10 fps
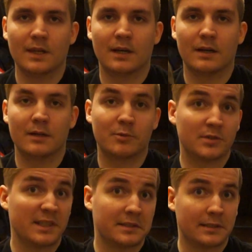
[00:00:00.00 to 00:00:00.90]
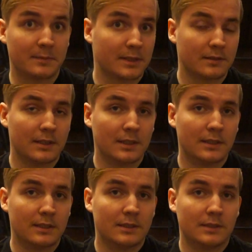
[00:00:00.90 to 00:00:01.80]
they're both tin snips,
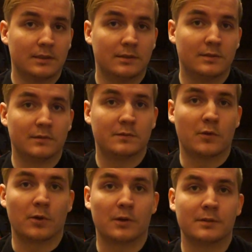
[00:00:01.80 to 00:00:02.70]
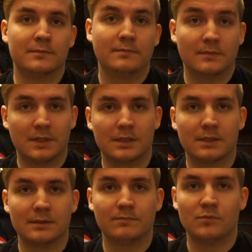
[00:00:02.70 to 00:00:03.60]
for
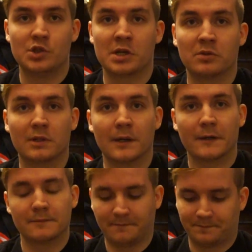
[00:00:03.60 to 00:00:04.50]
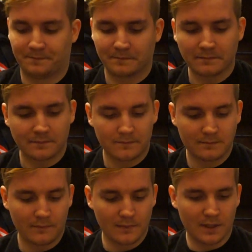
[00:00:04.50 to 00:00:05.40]
general cutting.
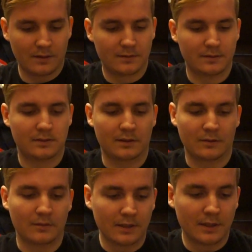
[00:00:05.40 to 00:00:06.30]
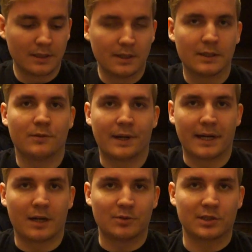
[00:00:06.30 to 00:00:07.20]
So right
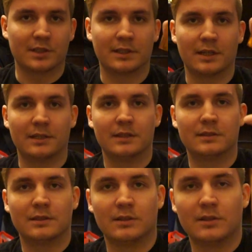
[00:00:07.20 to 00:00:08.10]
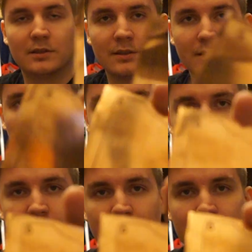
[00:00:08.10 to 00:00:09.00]
now I'm just going to cut the long
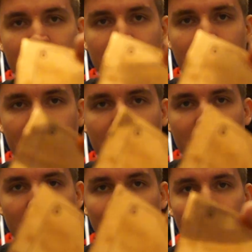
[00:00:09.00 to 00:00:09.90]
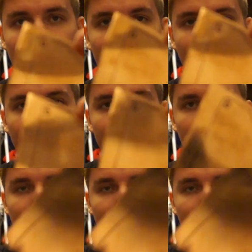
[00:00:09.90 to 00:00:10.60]
straight pieces.